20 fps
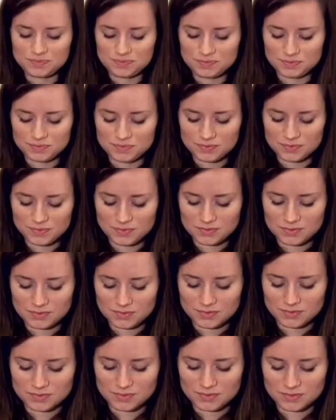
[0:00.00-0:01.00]

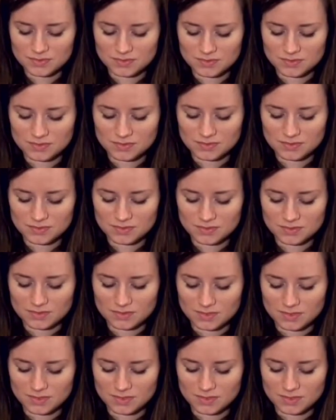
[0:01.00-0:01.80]
(no one is talking)